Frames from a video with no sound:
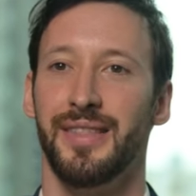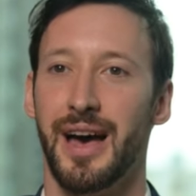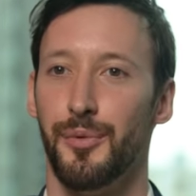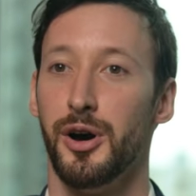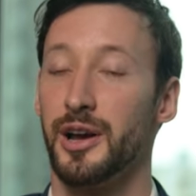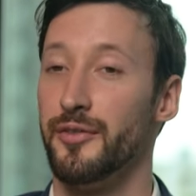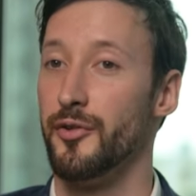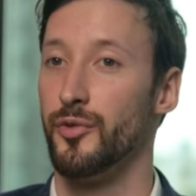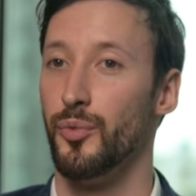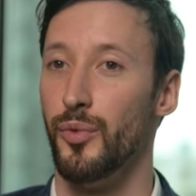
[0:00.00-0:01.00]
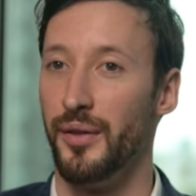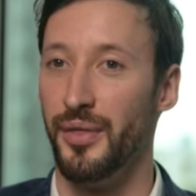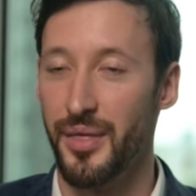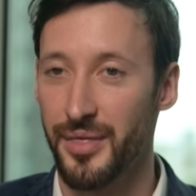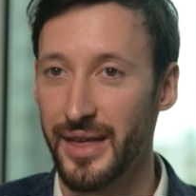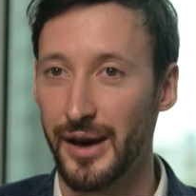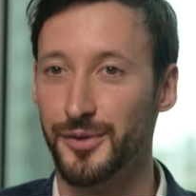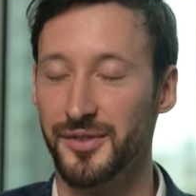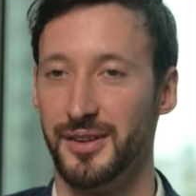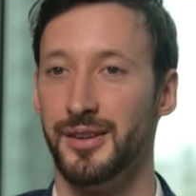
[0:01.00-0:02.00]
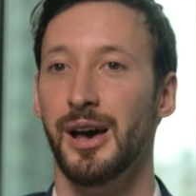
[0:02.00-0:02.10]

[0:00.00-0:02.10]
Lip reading: network of over 1,000